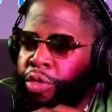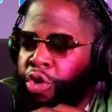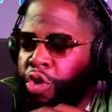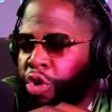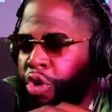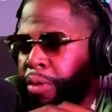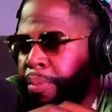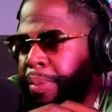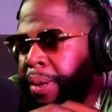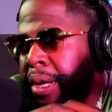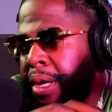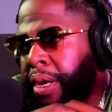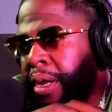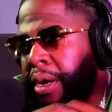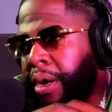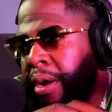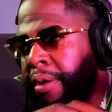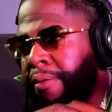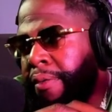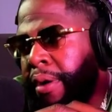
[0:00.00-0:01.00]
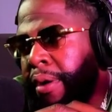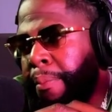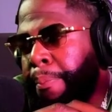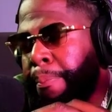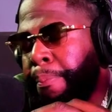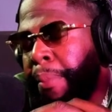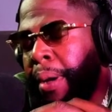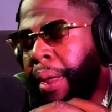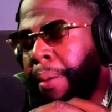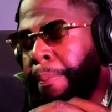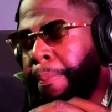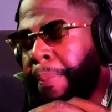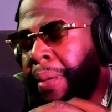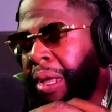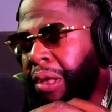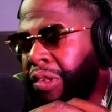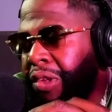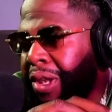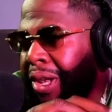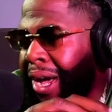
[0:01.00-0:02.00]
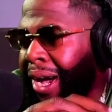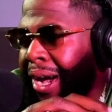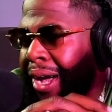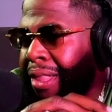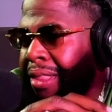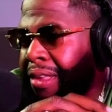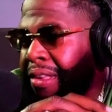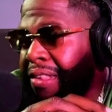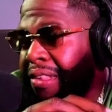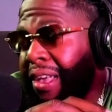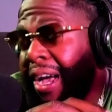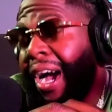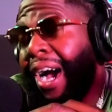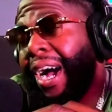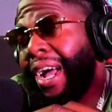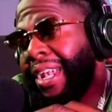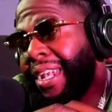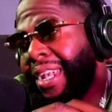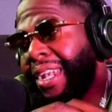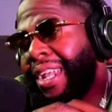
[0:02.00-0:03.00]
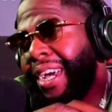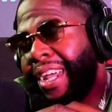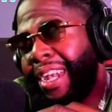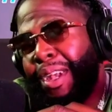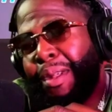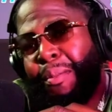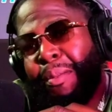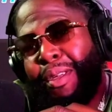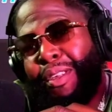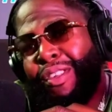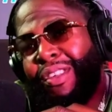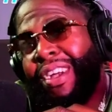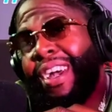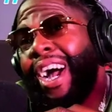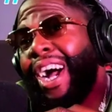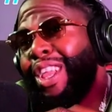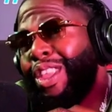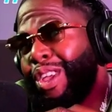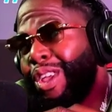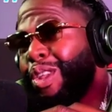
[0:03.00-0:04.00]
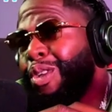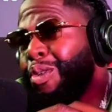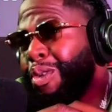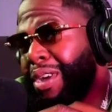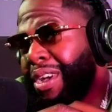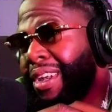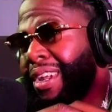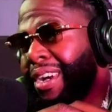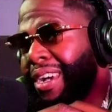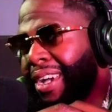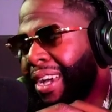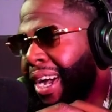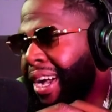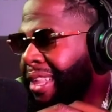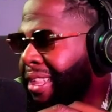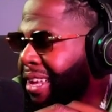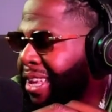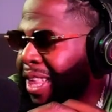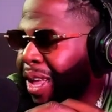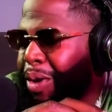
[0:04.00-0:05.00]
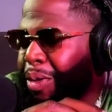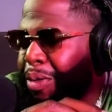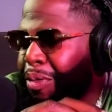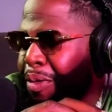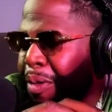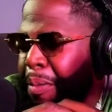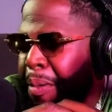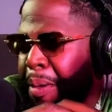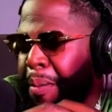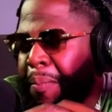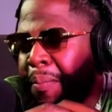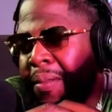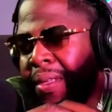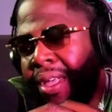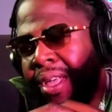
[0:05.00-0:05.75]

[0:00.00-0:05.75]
Third being an amazing artist and an amazing content creator. Can't take that away from him.